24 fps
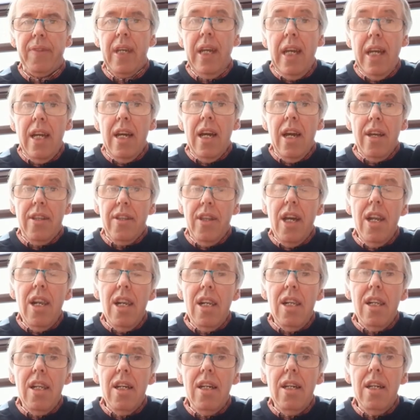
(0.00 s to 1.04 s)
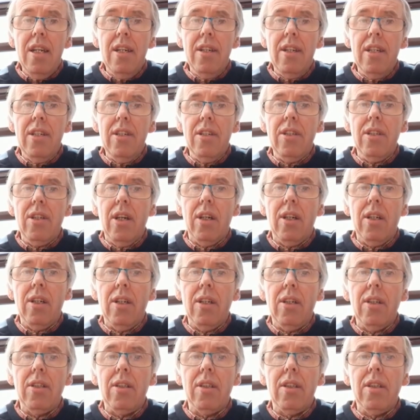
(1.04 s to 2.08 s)
The learned
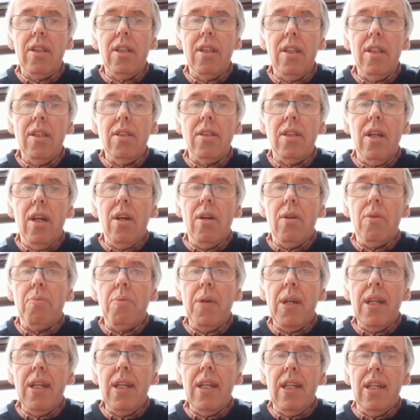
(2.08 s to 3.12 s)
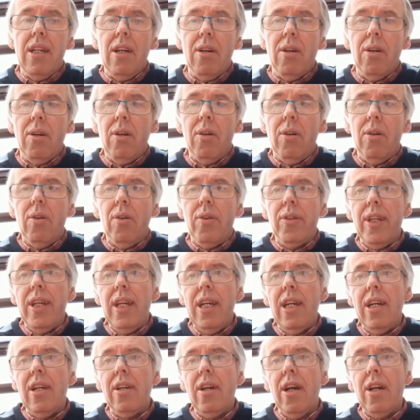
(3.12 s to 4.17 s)
doctors, we owe
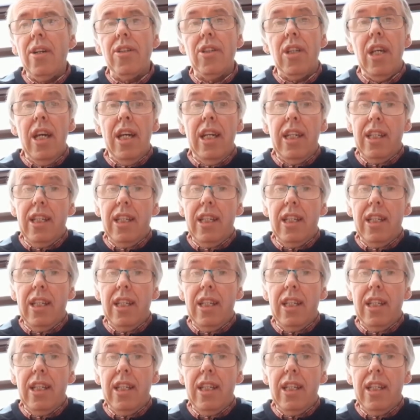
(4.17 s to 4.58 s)
their arts,